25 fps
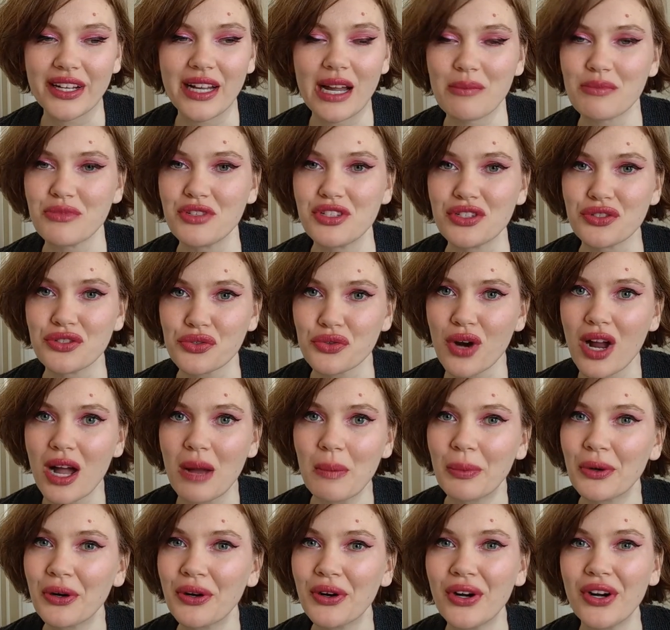that comes in a
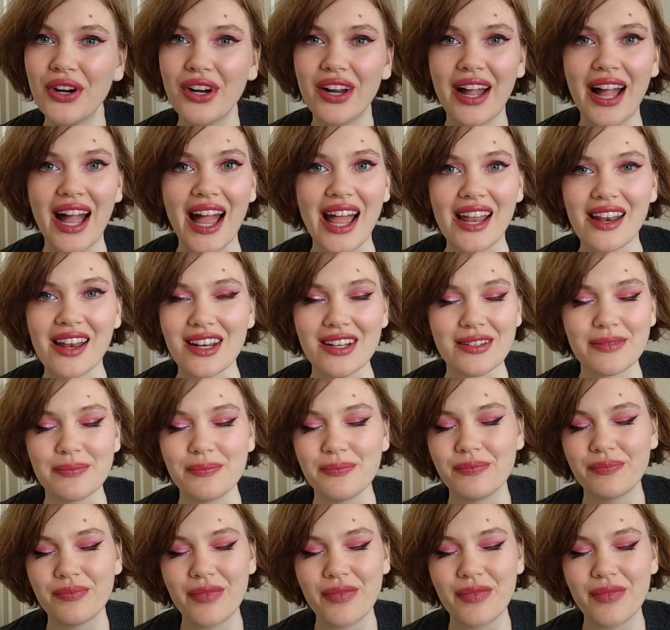dropper. And